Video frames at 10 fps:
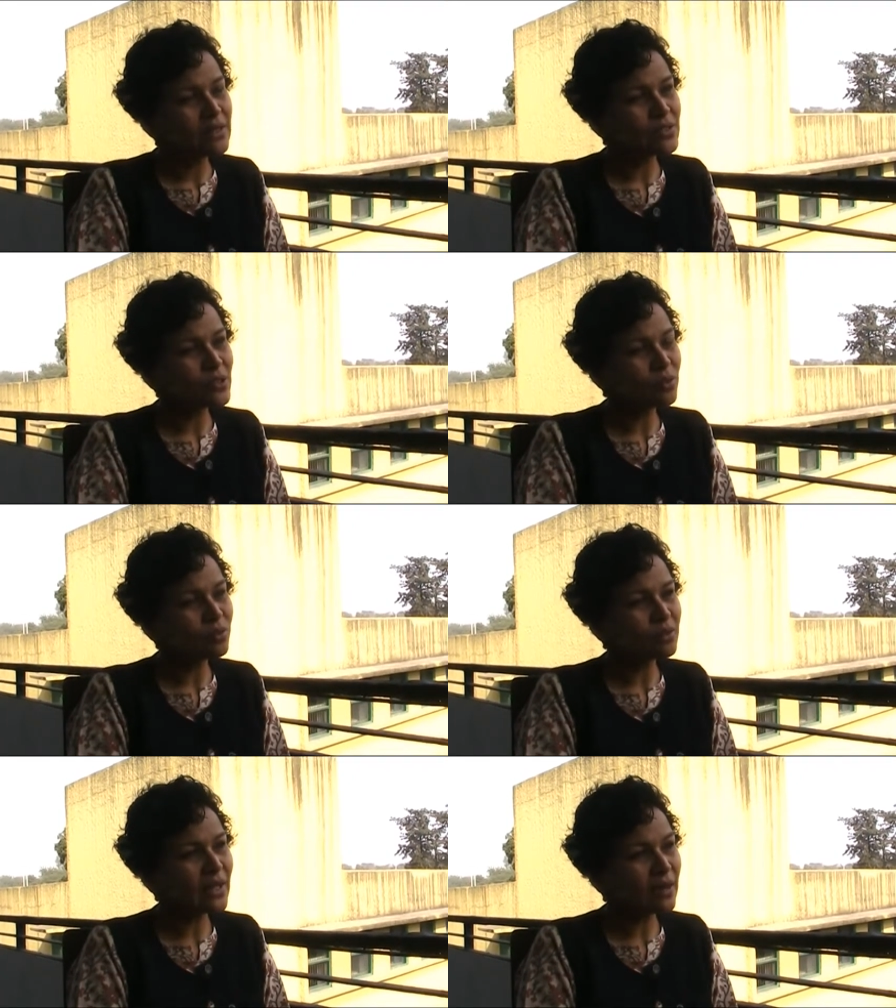
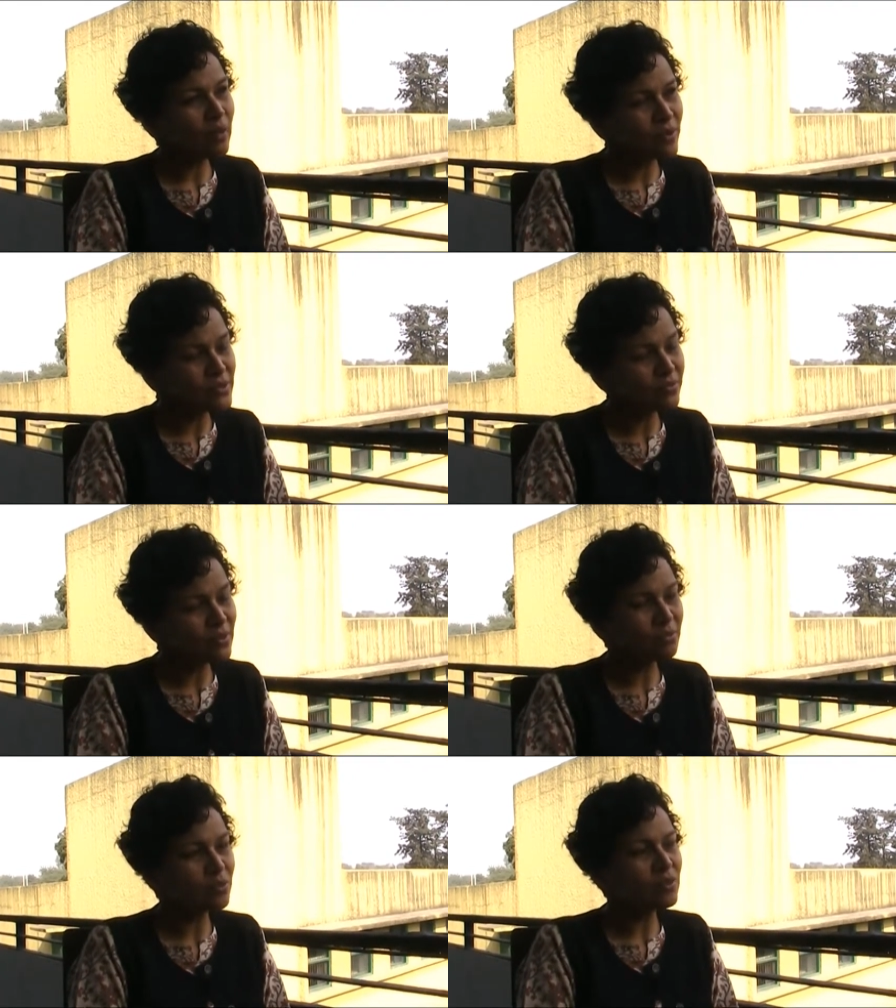So that loss of
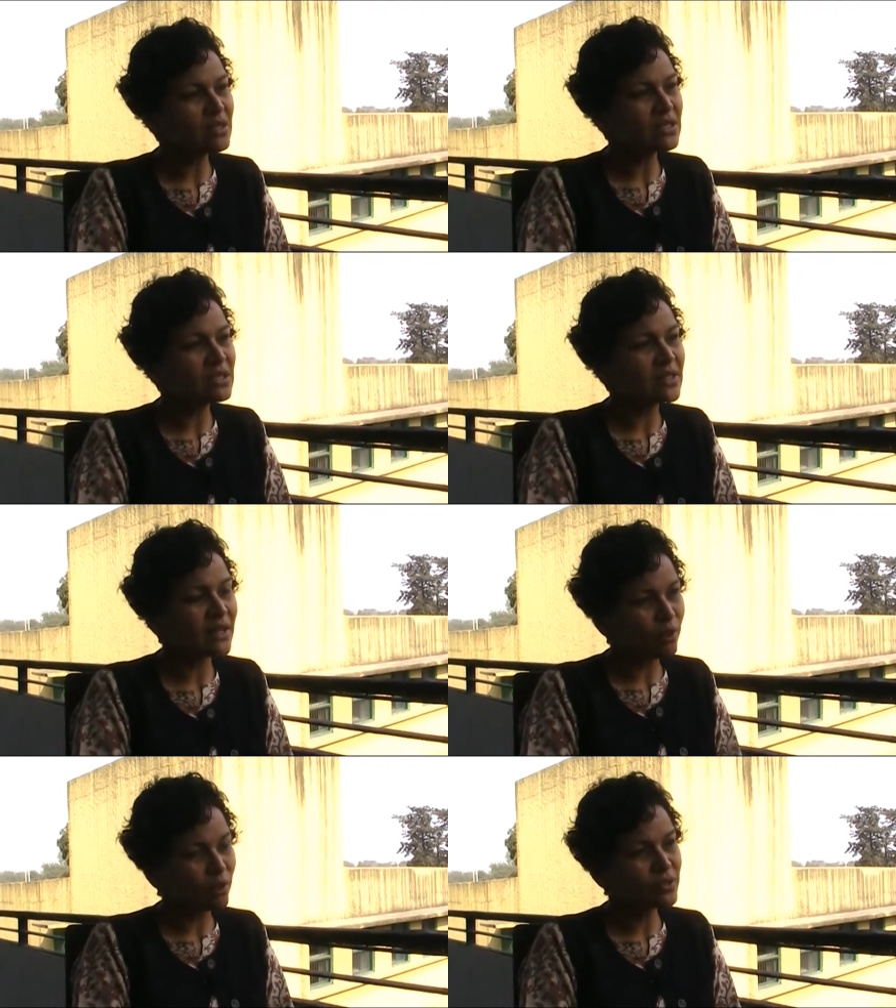community,
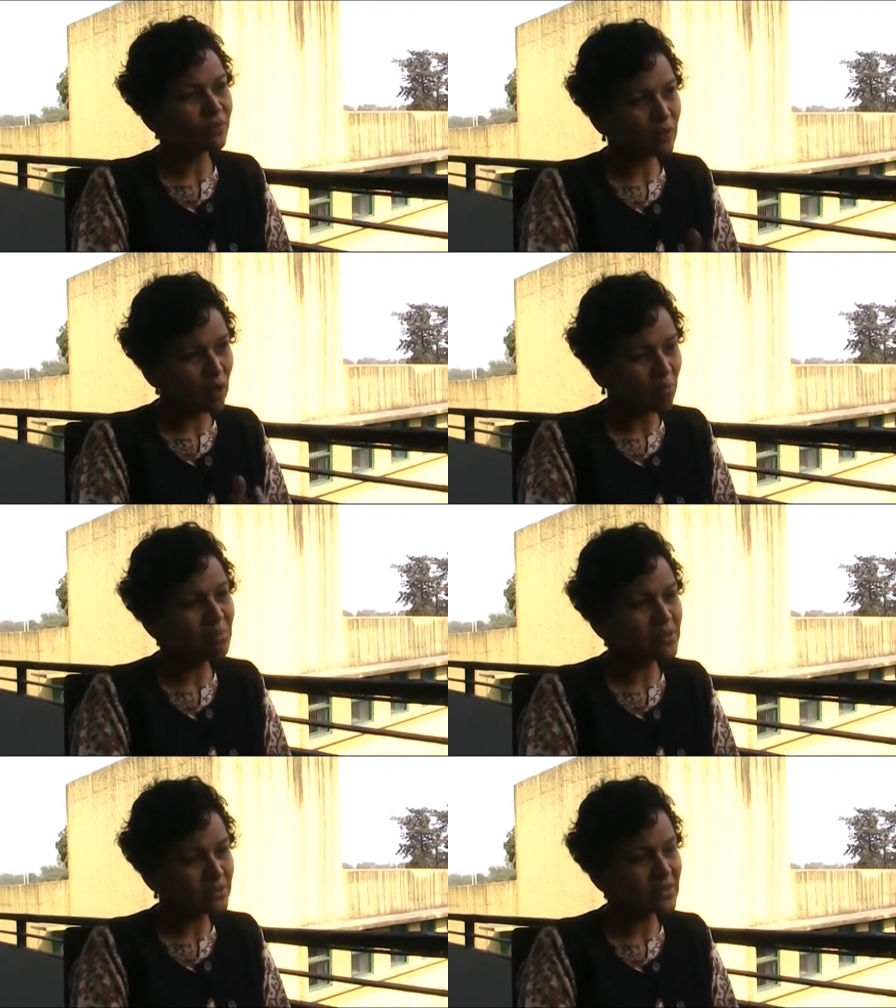that loss of the
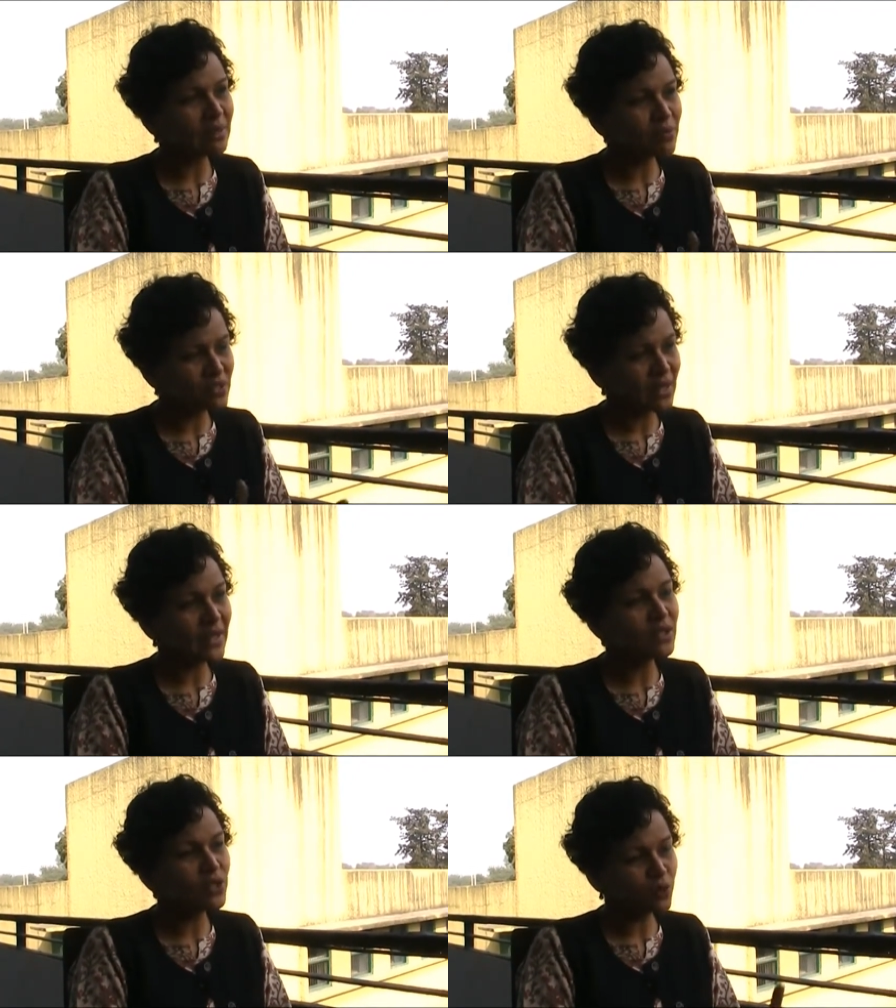commons that was
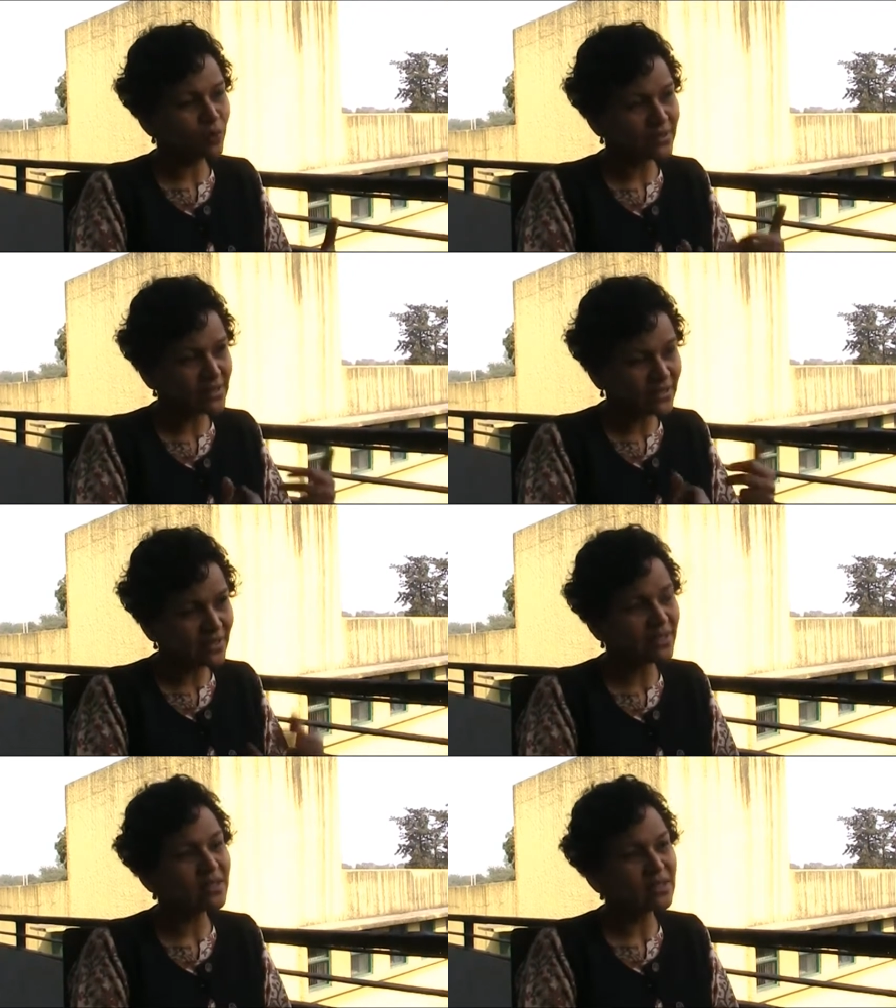tied to one's
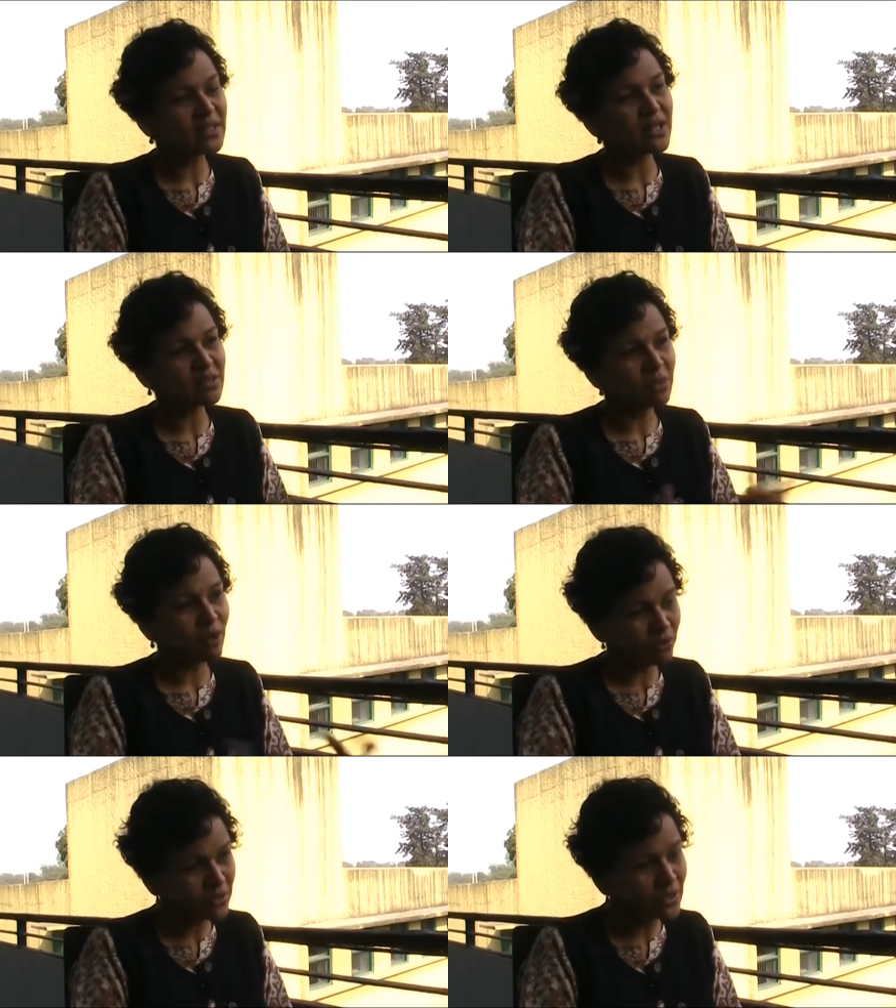identity as
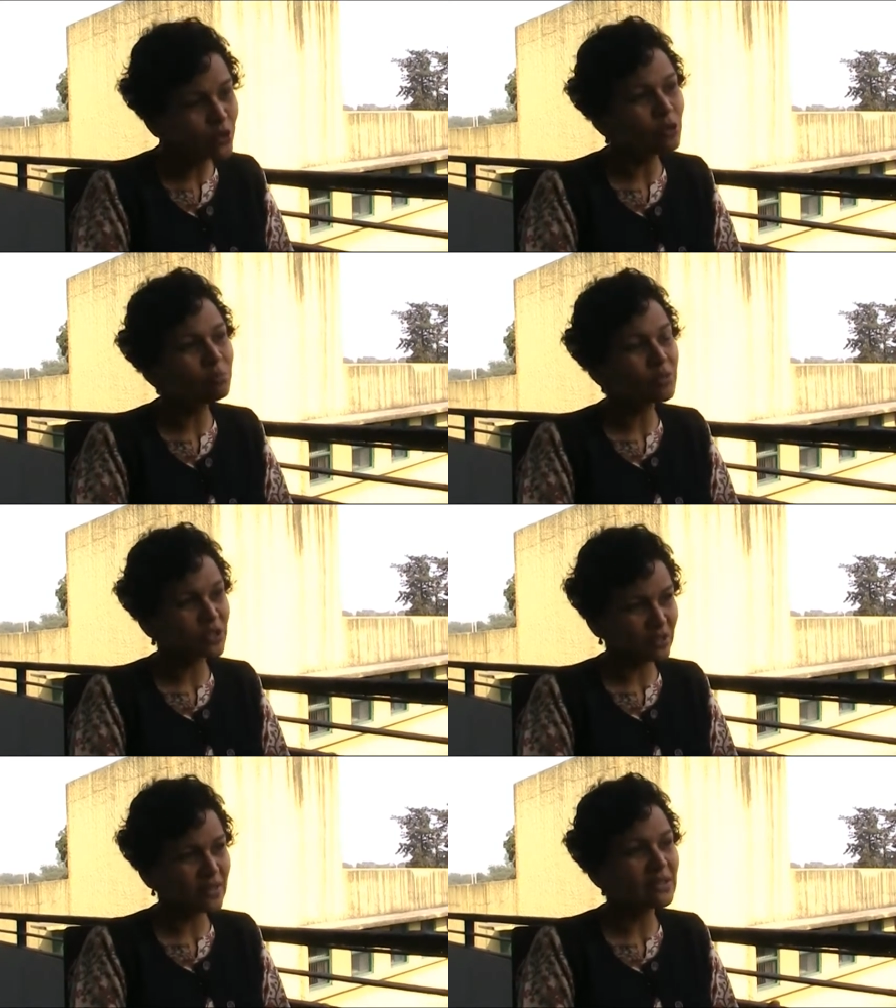belonging to a
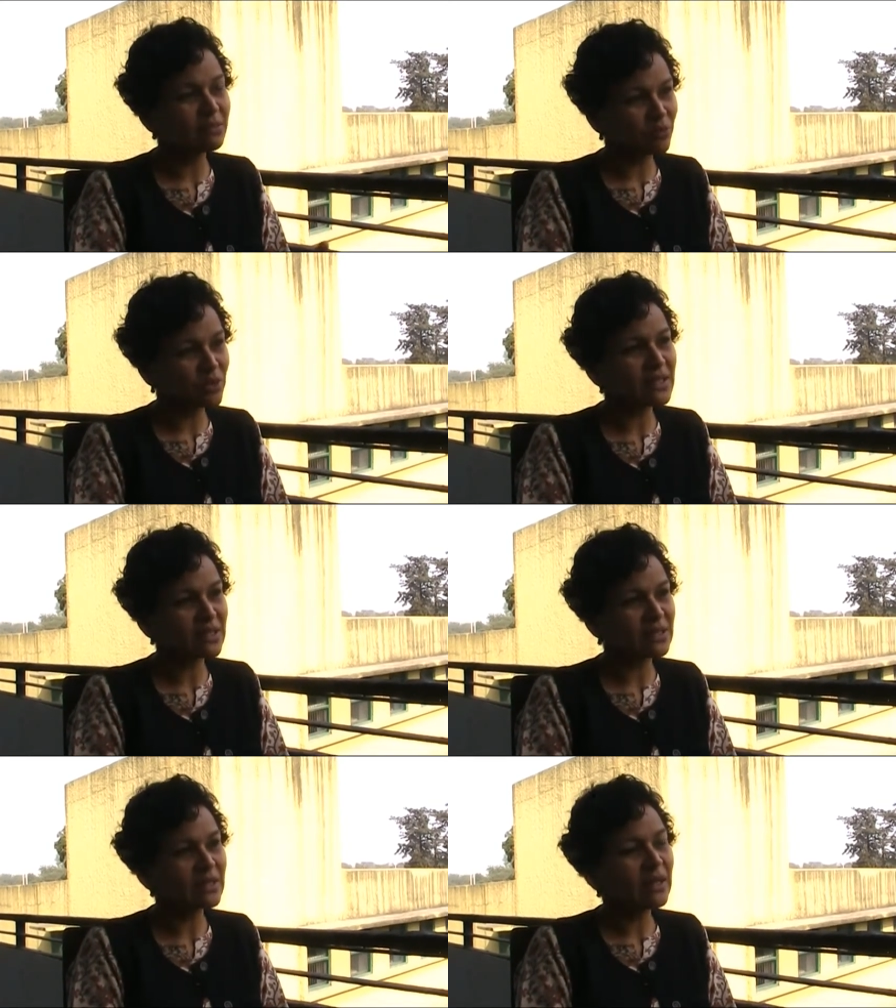particular community,